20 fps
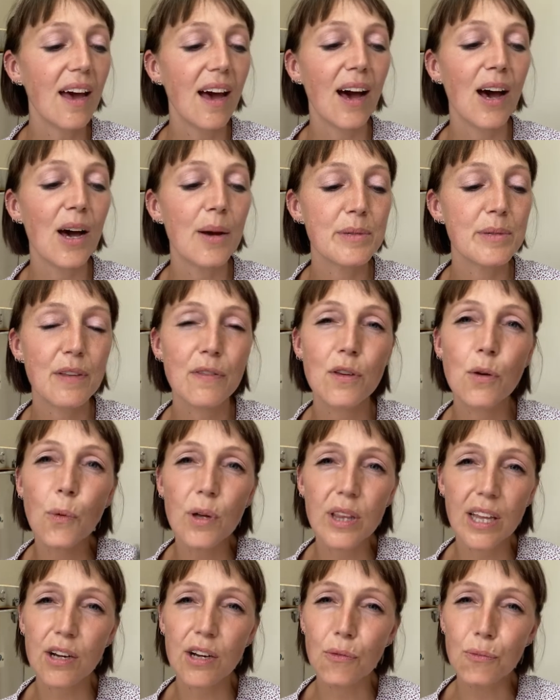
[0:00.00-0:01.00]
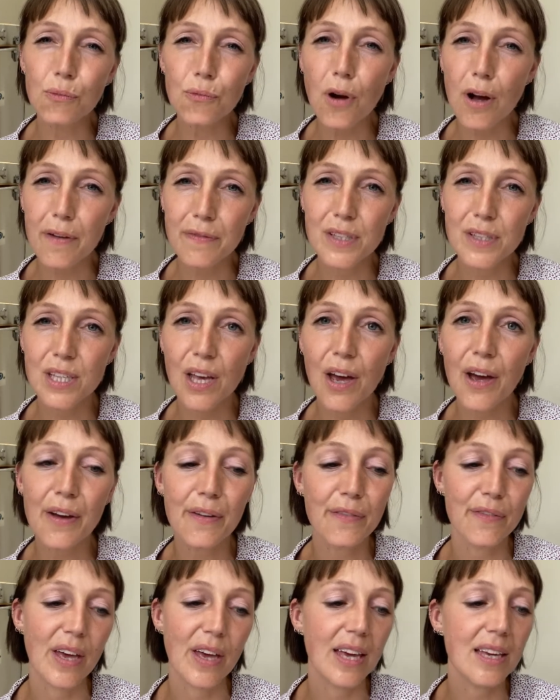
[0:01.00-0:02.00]
So if you want like a rough
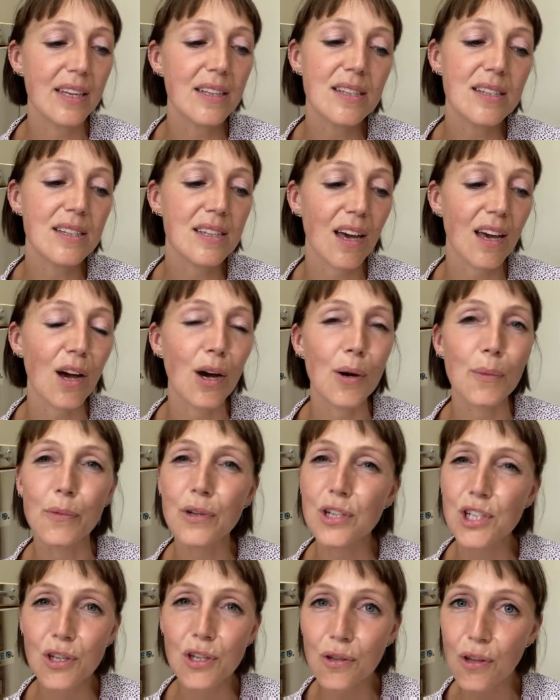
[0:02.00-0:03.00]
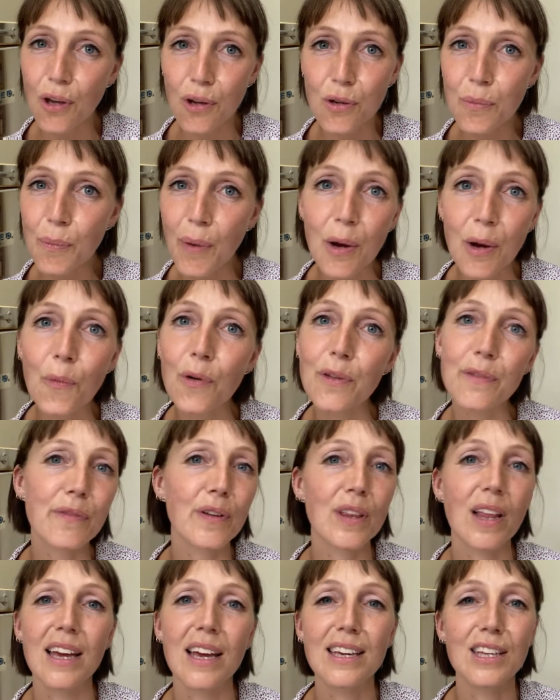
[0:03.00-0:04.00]
surface, which you might want for
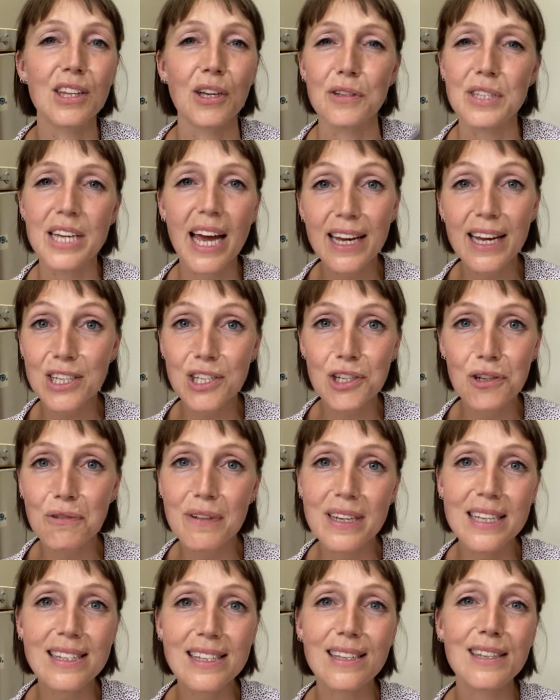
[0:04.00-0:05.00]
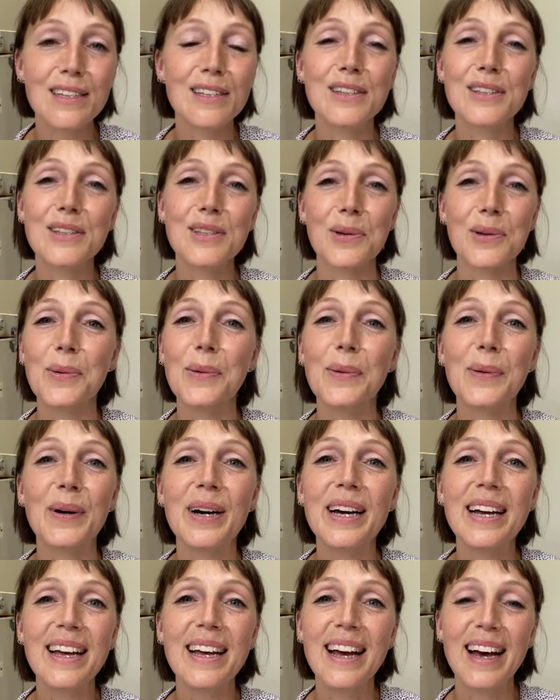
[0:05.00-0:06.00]
like texture reasons, or
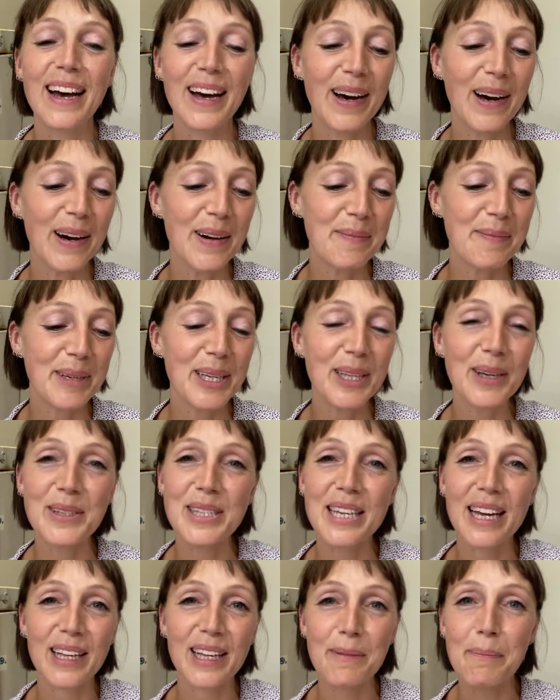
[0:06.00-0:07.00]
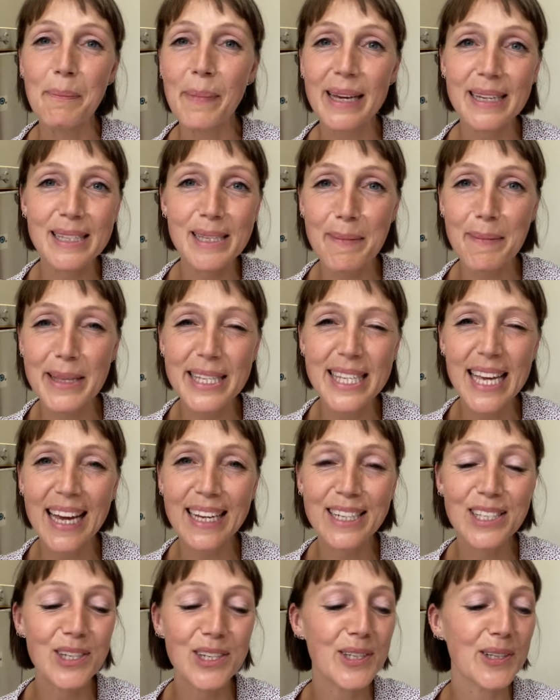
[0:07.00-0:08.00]
to kind of mix up the
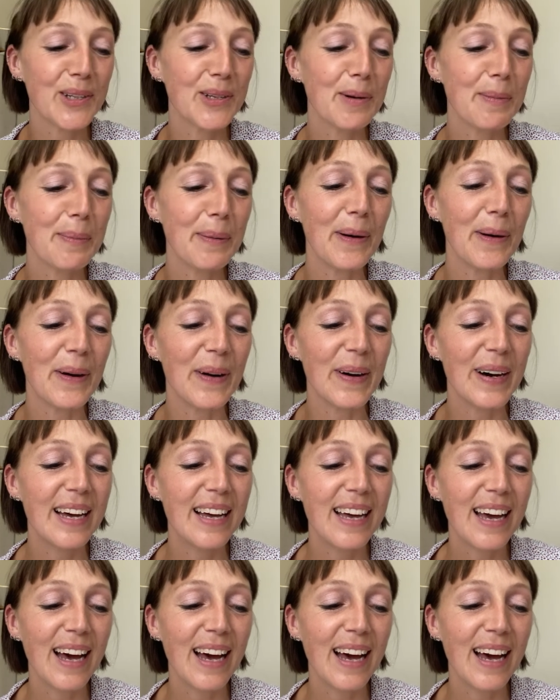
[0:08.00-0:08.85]
textures on your pot,